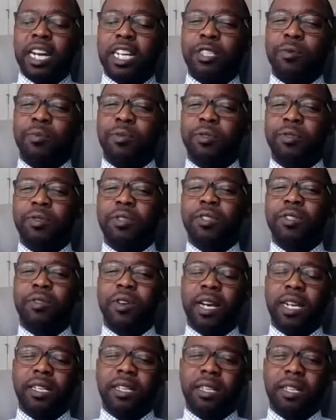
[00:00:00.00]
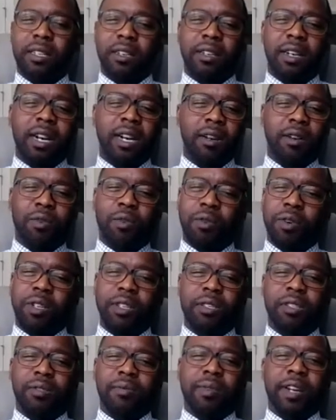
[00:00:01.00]
of entrepreneurs try to cut
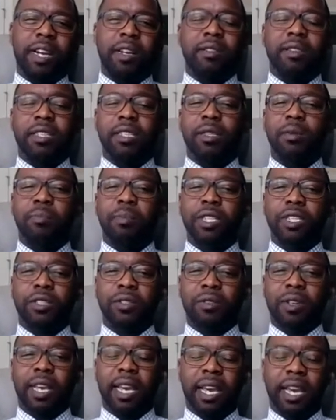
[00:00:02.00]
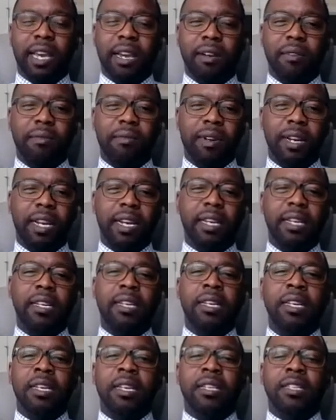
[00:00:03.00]
corners around this, but you can't, right?
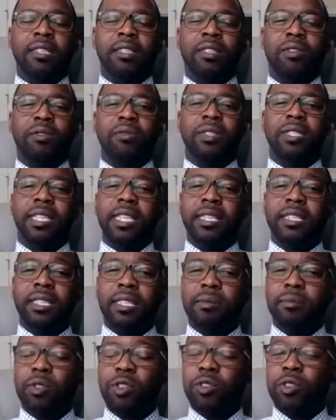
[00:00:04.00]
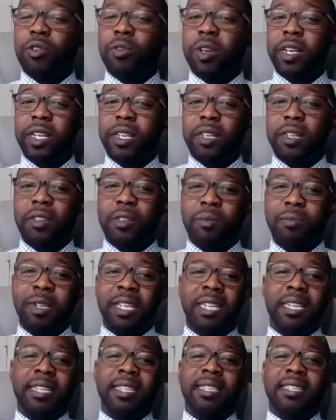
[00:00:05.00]
So systems are critical
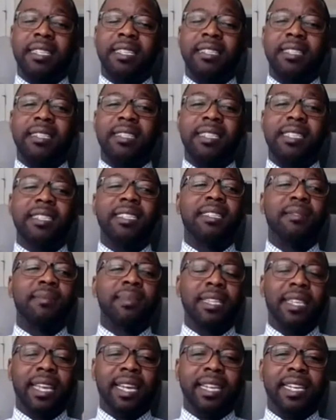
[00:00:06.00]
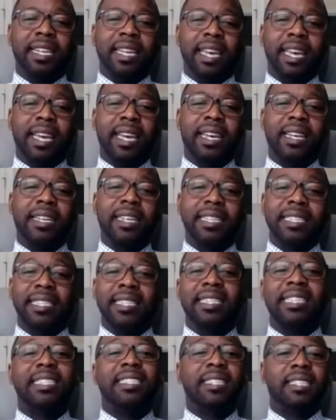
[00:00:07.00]
because systems indicate
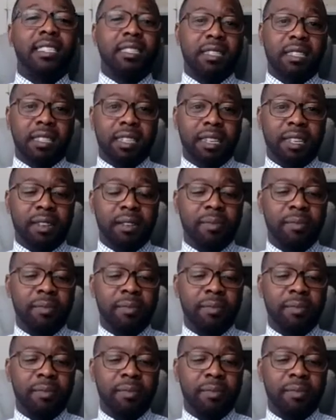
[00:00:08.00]
consistency.